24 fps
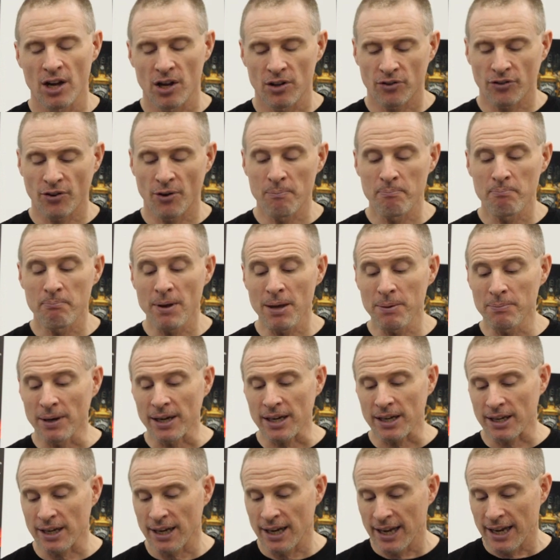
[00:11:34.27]
to
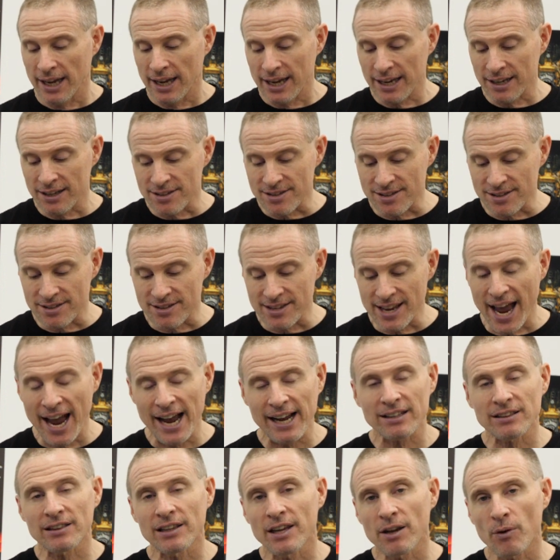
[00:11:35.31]
mimic
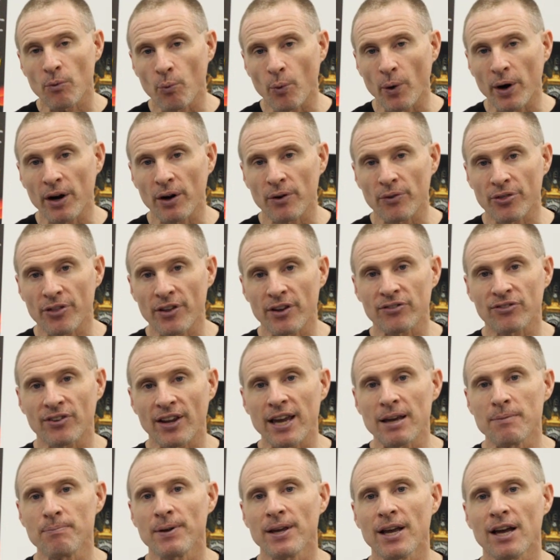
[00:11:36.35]
exactly where this
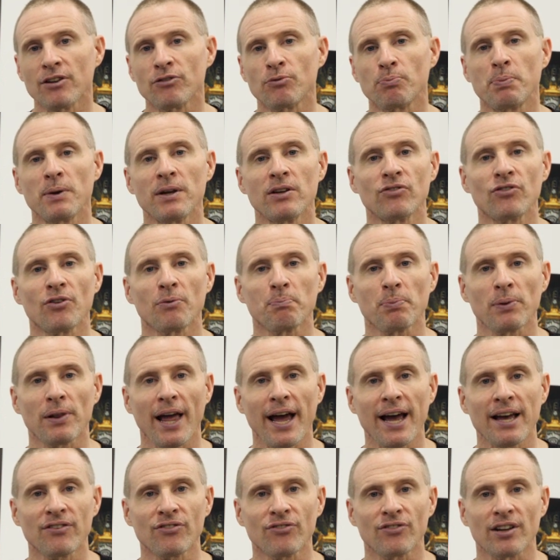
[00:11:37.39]
ABS piece of
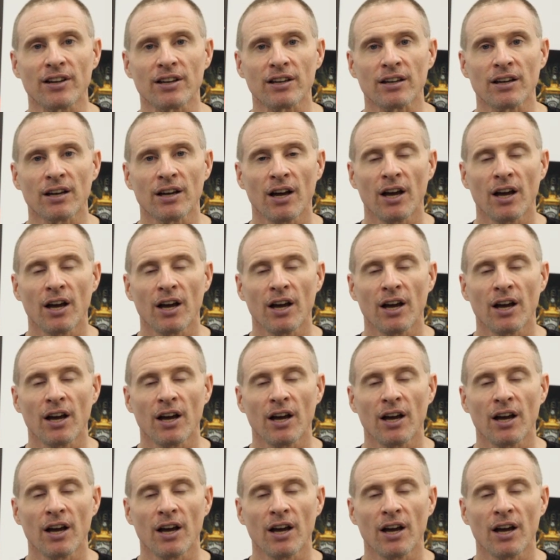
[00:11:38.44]
plastic